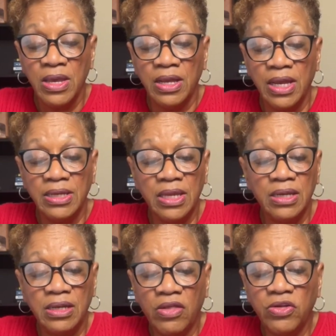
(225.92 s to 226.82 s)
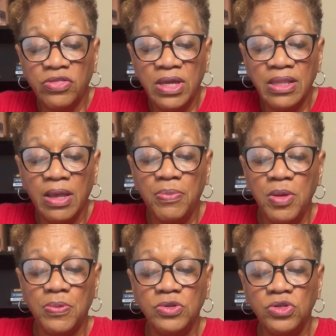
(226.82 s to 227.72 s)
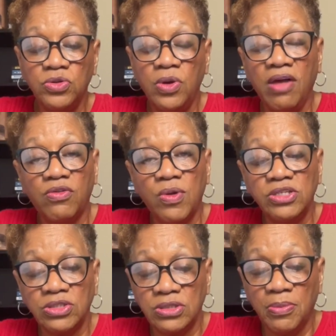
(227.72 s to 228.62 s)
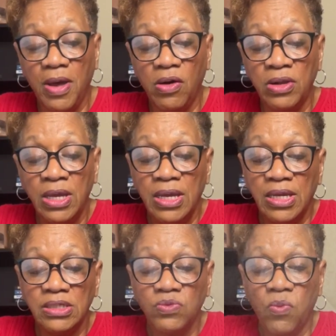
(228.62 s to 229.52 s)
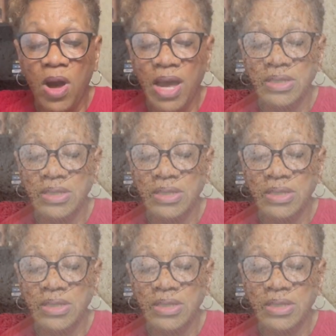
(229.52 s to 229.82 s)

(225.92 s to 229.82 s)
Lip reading: And then another thing that people do have questions about is, why